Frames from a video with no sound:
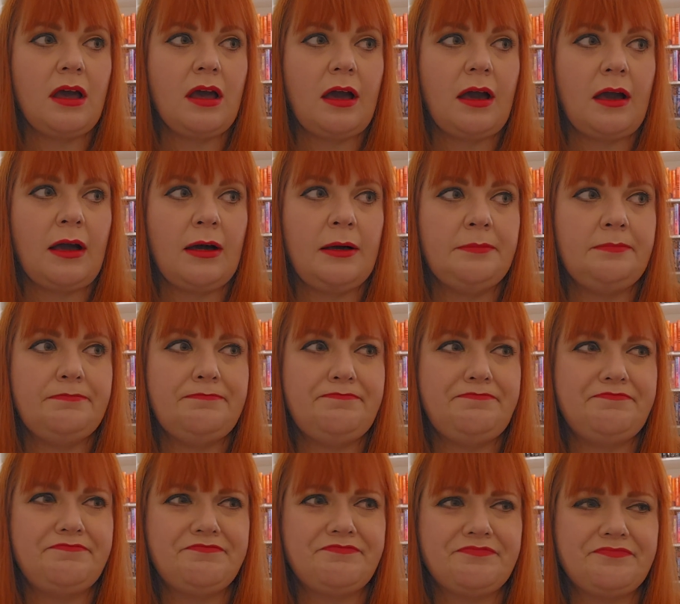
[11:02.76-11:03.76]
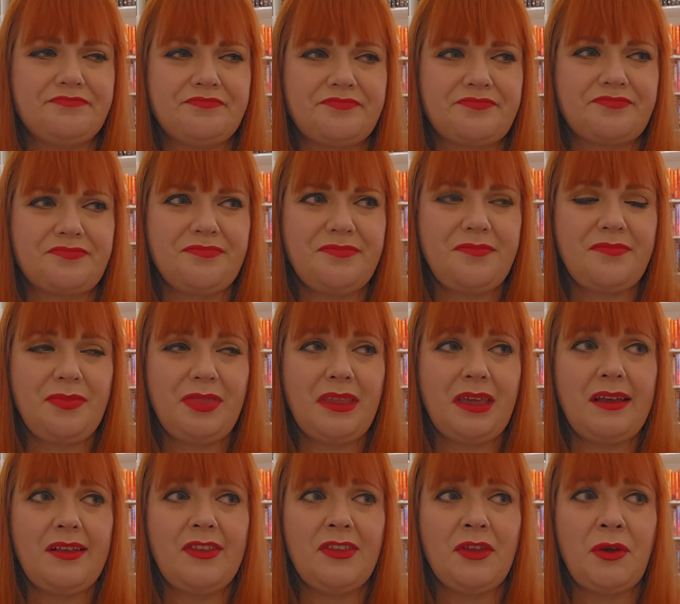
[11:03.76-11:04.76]

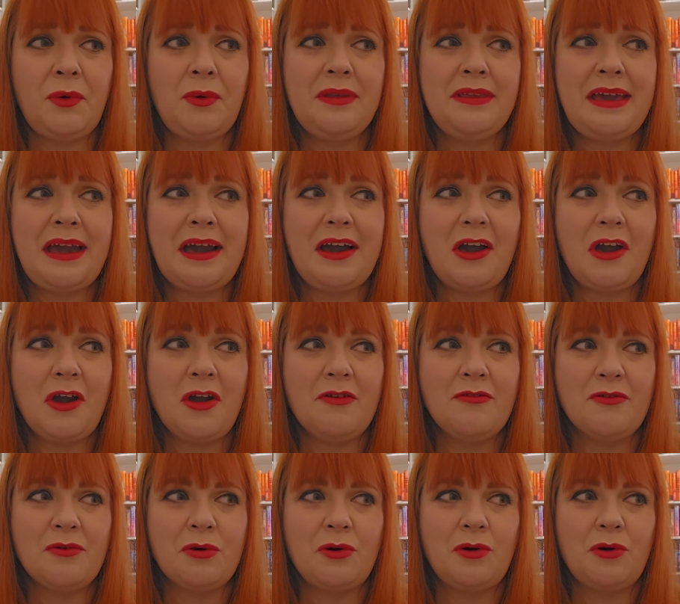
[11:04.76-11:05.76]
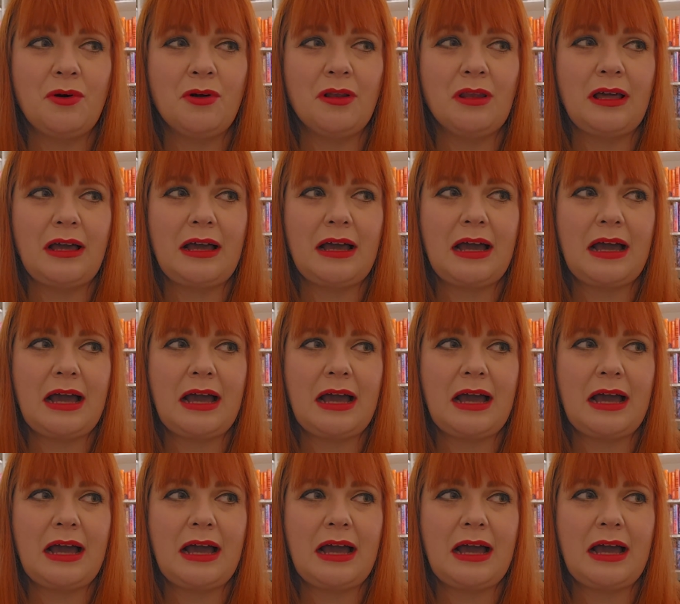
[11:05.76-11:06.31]
So yeah, overall,